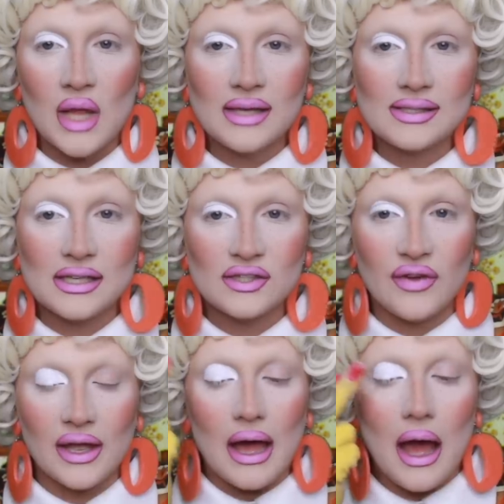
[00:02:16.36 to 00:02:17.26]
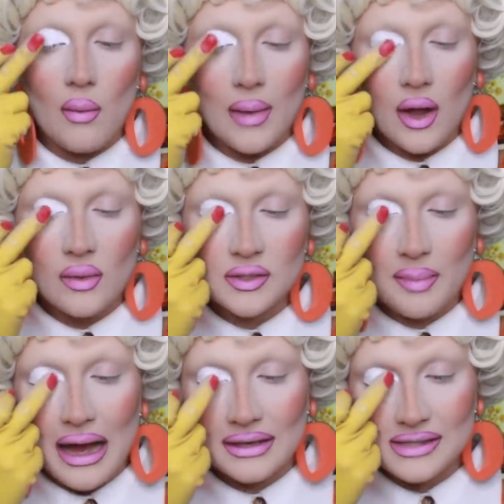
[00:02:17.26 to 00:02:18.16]
yes, this finger, and we're going to
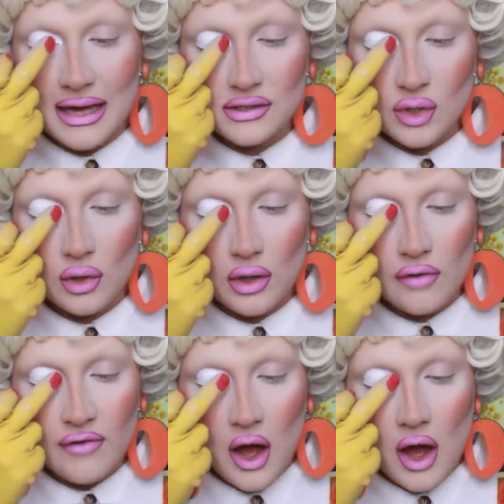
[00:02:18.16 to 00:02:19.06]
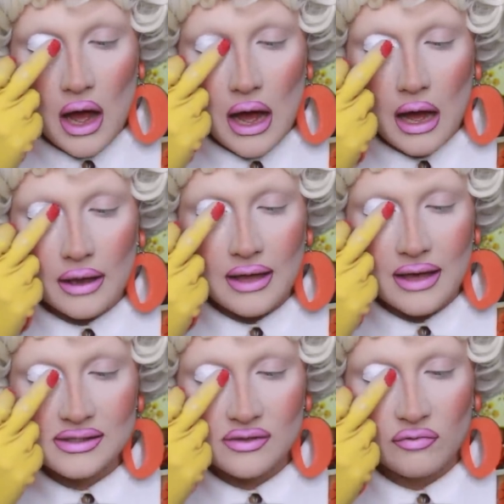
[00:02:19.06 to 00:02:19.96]
pat that all over our eye.
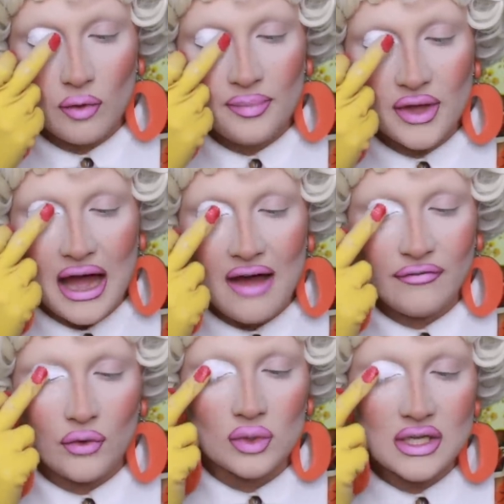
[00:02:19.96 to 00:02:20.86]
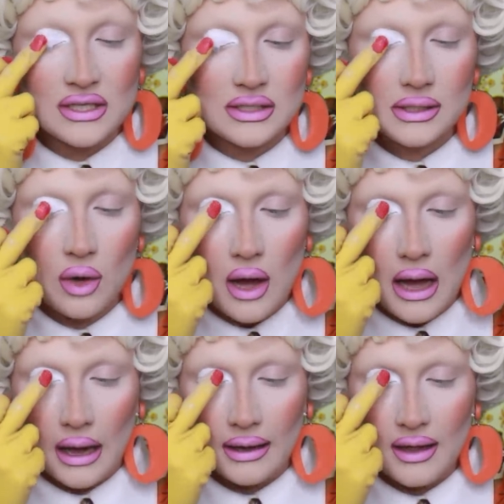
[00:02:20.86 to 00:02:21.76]
Yes, rub the cat food into your
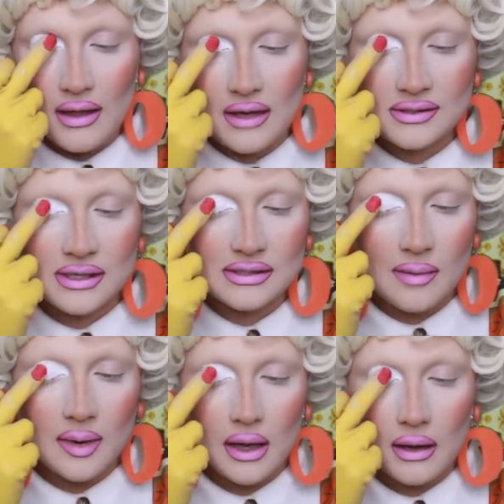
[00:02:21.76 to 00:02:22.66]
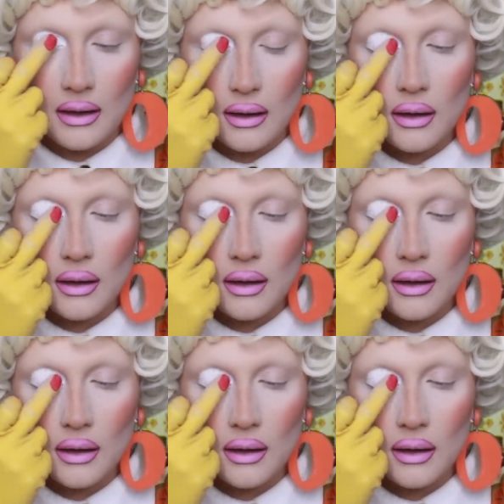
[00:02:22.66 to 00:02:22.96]
eye. Yes, that's happening.